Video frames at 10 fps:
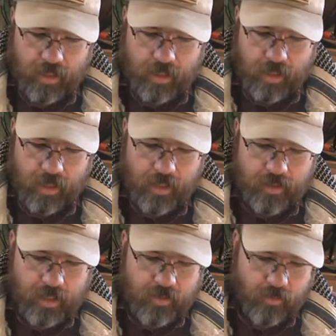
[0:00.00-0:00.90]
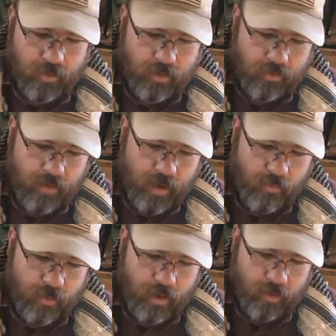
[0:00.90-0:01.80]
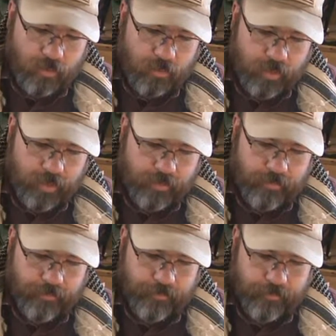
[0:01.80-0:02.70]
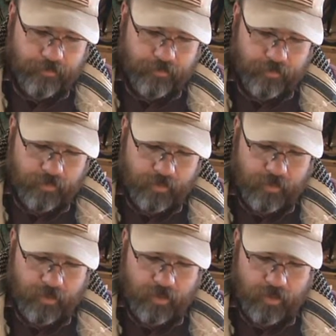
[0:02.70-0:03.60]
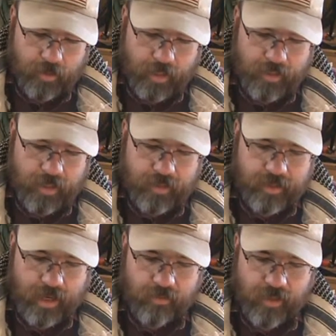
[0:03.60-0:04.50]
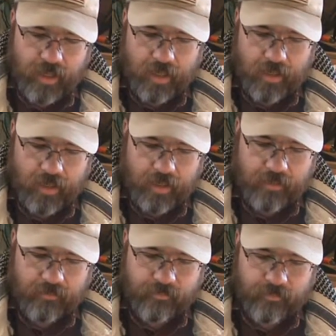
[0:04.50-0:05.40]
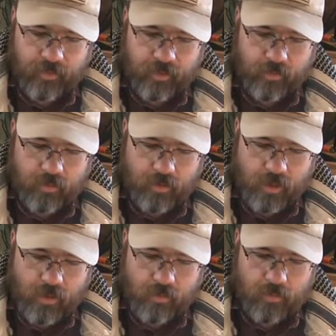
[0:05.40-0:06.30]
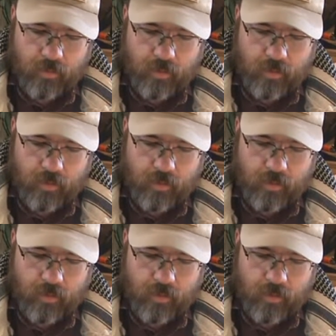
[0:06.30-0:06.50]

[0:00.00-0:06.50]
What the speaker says: And he says it works quite well, but he said the same thing. If you don't...